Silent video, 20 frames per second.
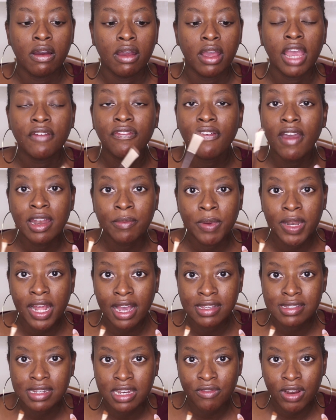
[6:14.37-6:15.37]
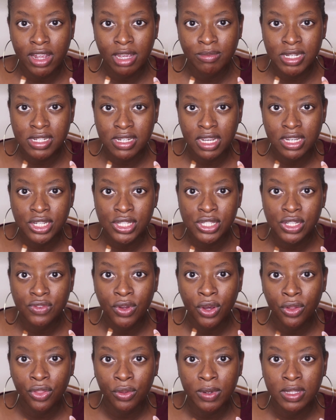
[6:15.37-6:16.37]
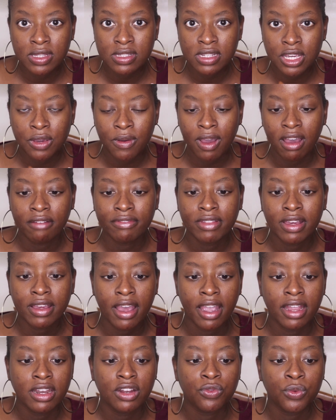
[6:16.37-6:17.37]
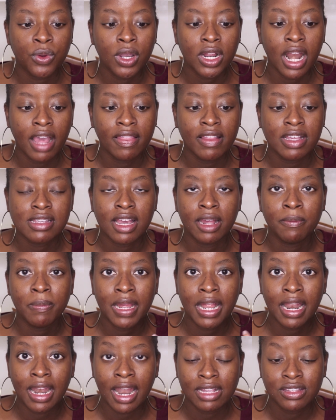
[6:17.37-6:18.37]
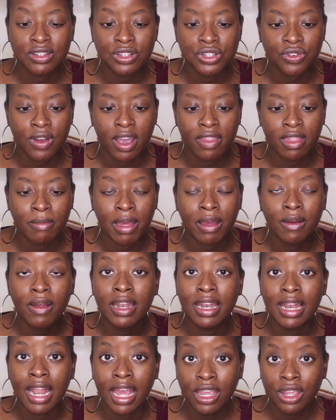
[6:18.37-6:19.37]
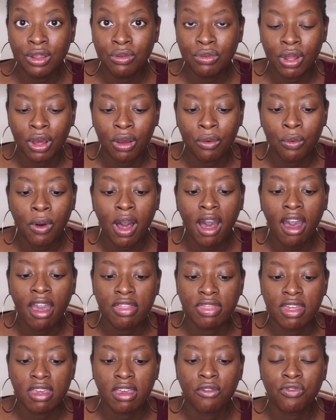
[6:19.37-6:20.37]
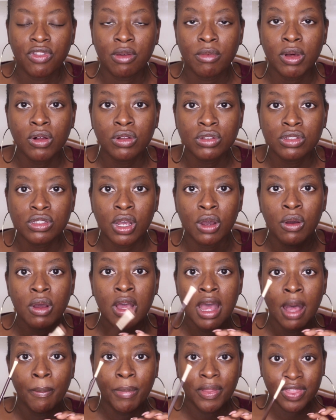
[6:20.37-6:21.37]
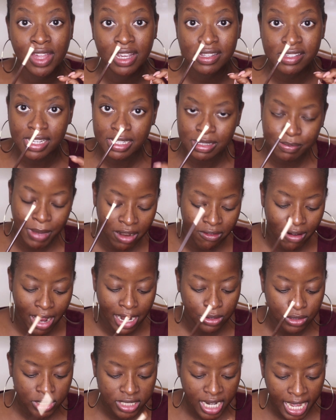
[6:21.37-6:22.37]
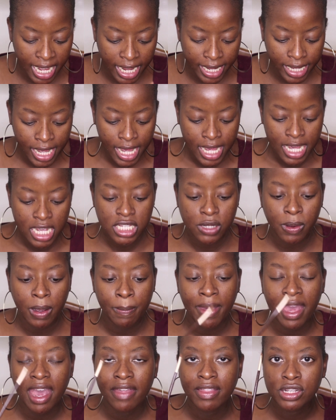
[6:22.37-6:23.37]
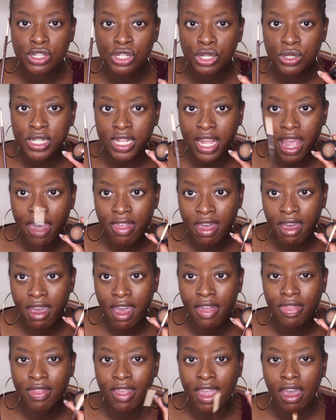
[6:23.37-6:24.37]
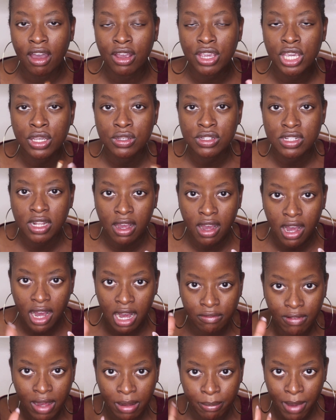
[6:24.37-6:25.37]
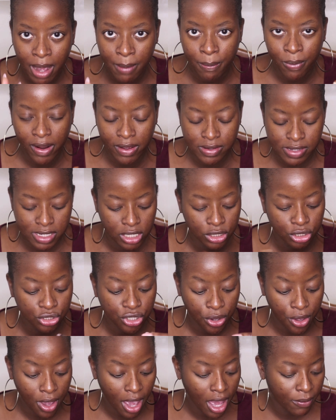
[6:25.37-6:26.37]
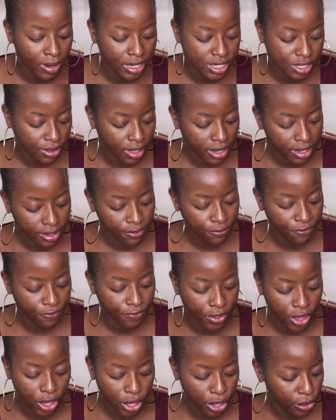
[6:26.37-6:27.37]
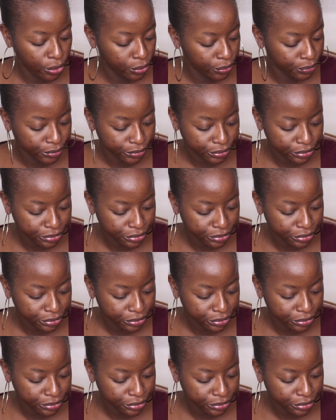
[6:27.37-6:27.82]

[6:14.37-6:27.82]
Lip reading: if anybody has any recommendations of other ones that you have that kind of work like this, I'd be glad to try them out and let you know what I think of them also. But this is my ride or die. So I pair the two together, and they are used to carve out my brows, and I'll show you how I do that in a few.